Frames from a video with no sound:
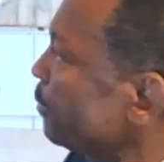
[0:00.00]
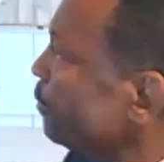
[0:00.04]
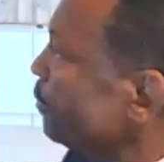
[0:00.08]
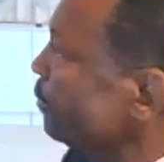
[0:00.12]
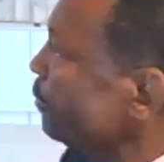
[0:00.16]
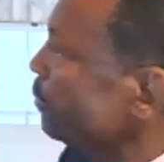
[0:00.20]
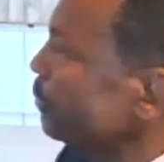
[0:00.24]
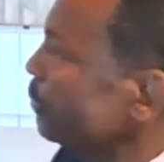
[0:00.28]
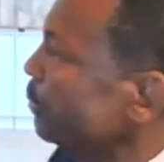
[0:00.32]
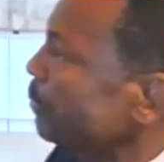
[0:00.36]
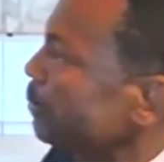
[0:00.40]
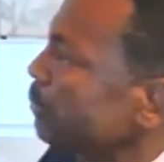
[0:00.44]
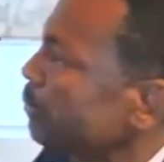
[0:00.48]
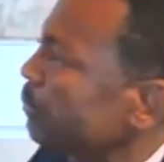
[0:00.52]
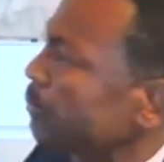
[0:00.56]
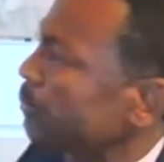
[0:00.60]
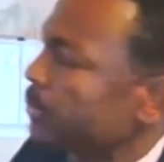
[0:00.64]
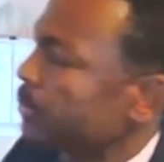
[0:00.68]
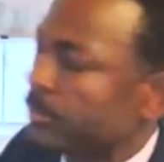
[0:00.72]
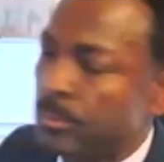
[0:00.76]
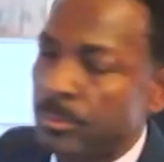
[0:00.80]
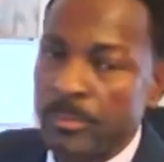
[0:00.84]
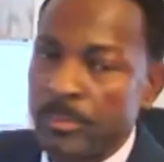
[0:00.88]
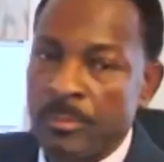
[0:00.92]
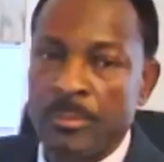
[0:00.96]
So
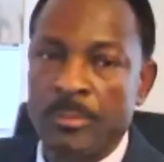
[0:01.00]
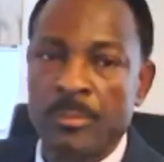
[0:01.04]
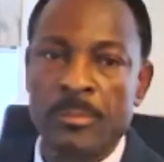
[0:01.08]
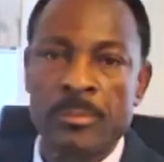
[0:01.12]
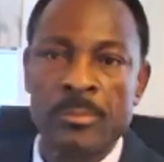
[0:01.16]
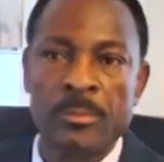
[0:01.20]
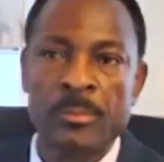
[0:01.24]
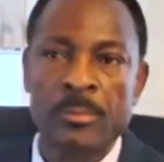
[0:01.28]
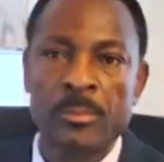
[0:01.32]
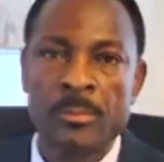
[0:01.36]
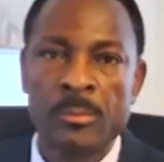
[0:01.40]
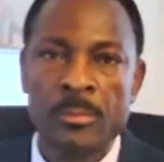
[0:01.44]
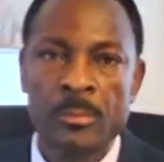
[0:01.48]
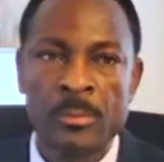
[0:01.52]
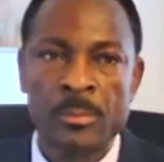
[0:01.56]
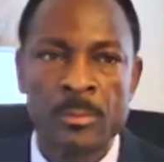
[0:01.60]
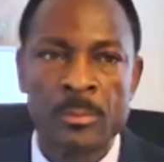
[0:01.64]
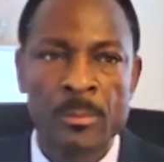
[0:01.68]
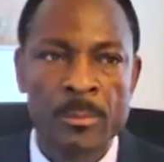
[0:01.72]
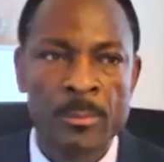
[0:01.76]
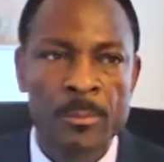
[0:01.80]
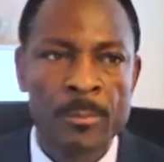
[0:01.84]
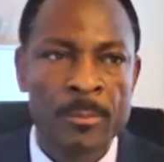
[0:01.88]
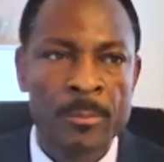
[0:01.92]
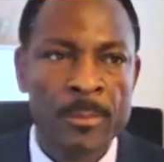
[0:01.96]
portalets were put in
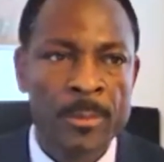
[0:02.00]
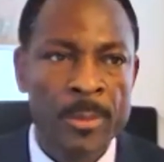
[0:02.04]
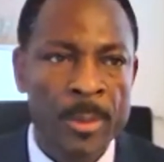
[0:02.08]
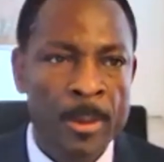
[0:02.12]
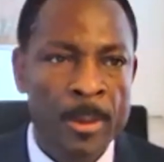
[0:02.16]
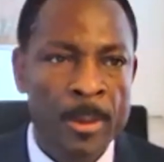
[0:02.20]
place,